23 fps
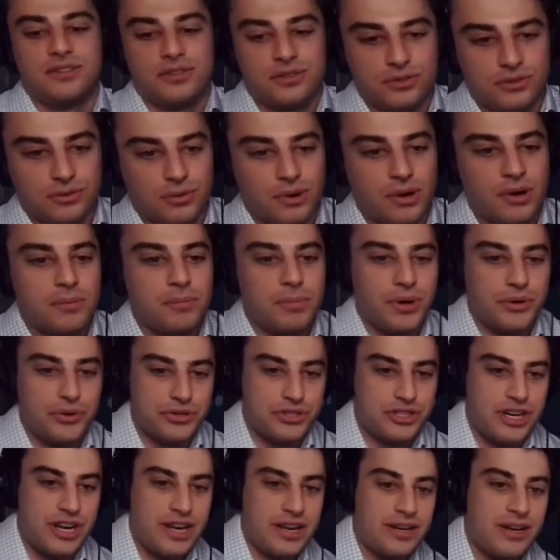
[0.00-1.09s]
to
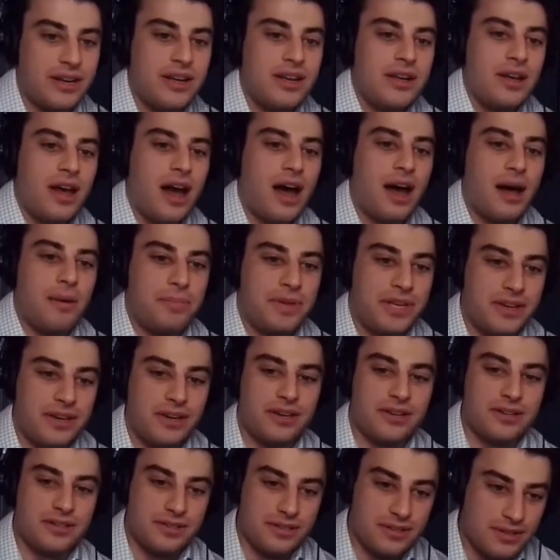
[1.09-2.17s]
Pulsechain
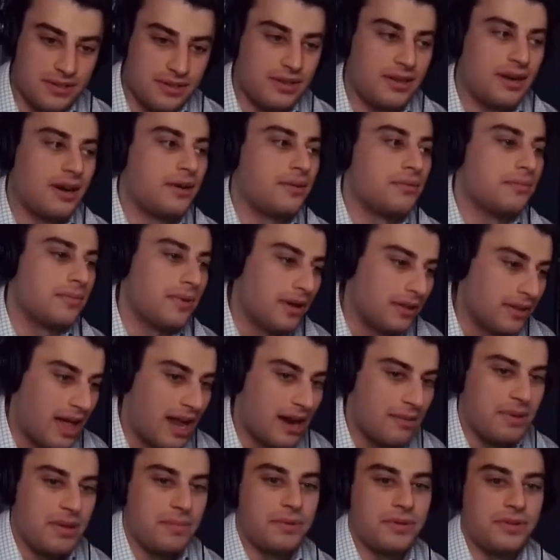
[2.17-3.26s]
because, you know, a lot
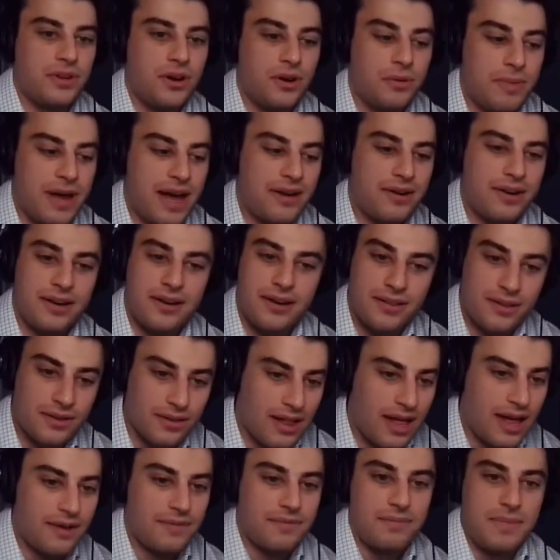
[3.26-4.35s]
of people know about it. There are a
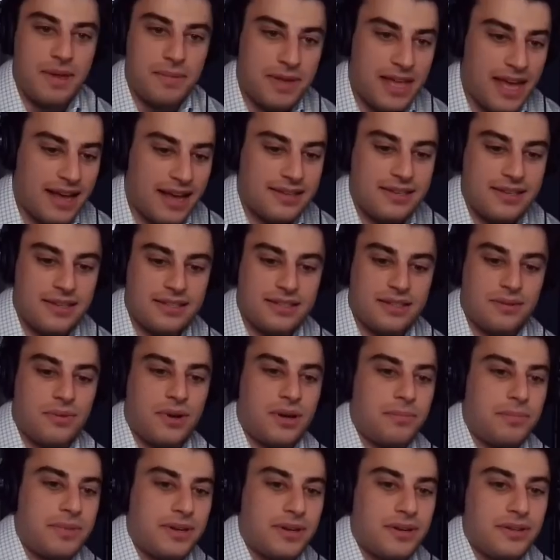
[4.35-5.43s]
lot of maybe hexagons that
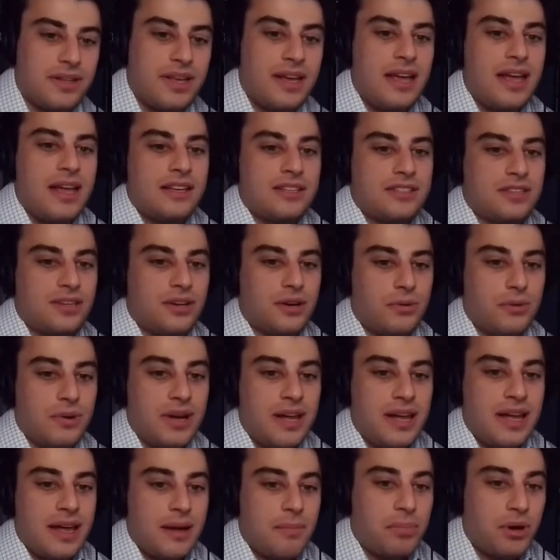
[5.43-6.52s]
want to build. So
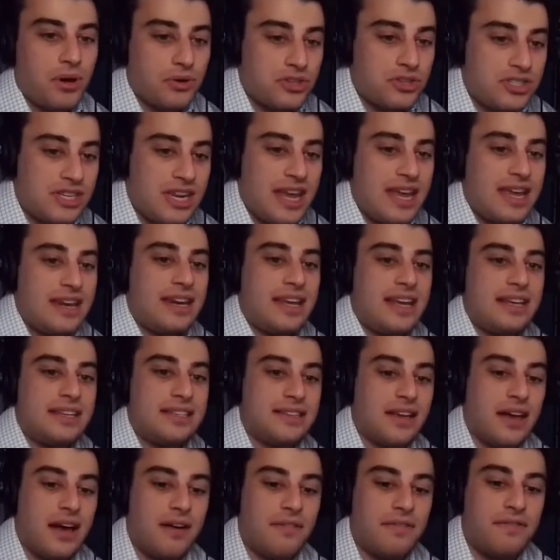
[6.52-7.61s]
Pulsechain
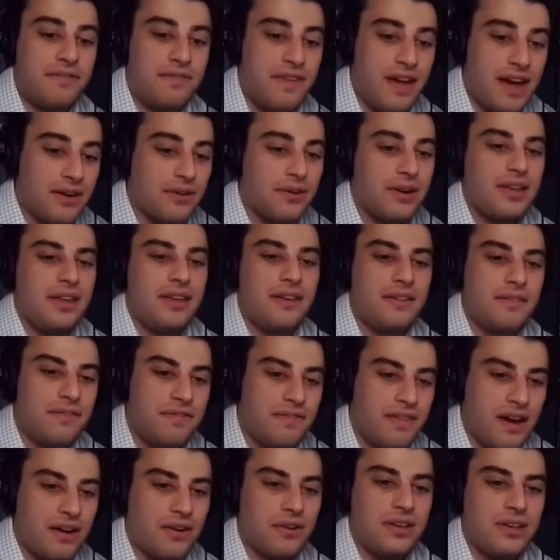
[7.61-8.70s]
is a very,
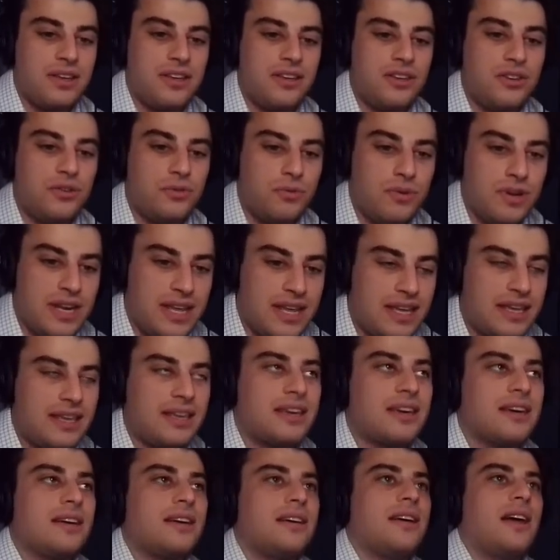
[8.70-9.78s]
very
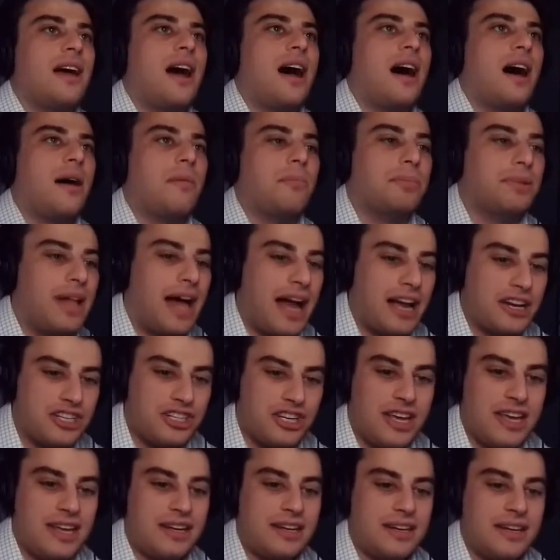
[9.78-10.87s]
unique
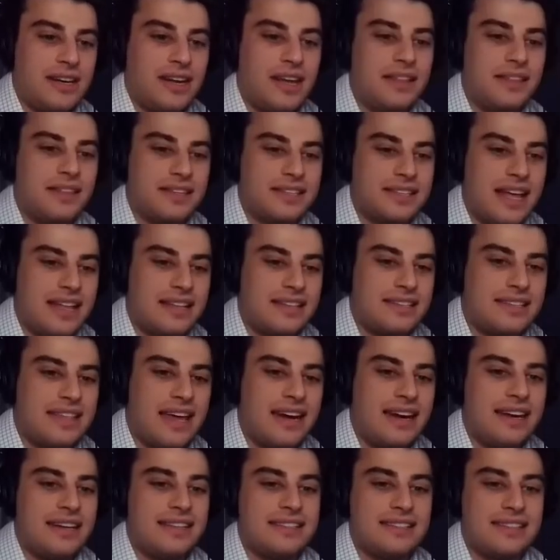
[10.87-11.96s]
blockchain in the sense
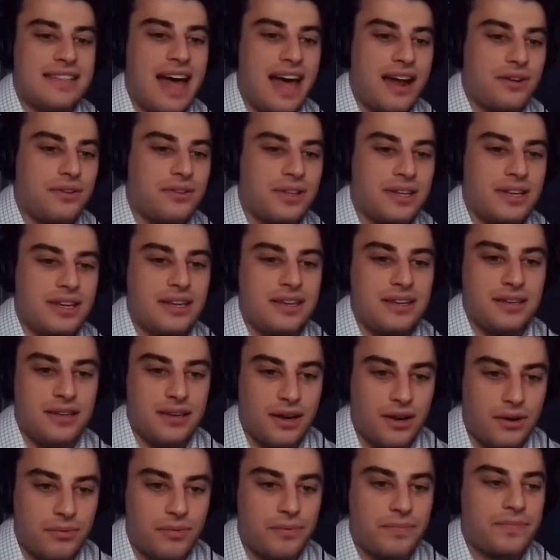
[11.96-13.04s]
that it's not only, you
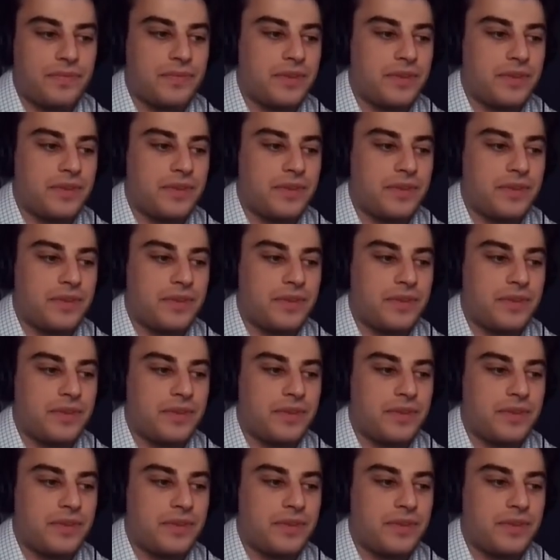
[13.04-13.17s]
know,